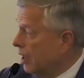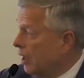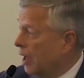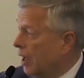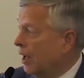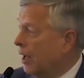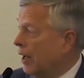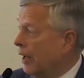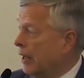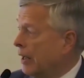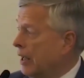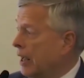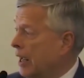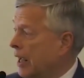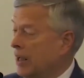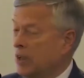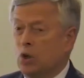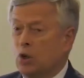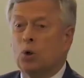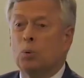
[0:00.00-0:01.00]

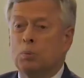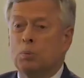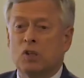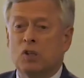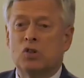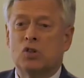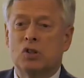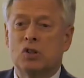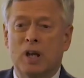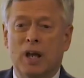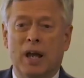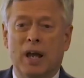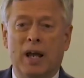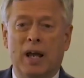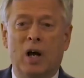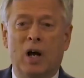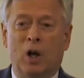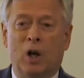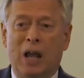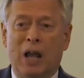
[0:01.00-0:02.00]
And you'll be
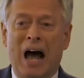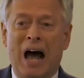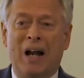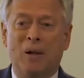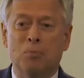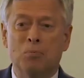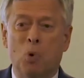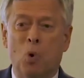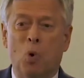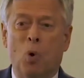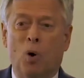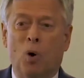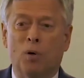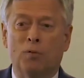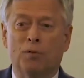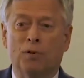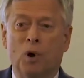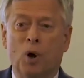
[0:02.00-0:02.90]
seeing a lot more of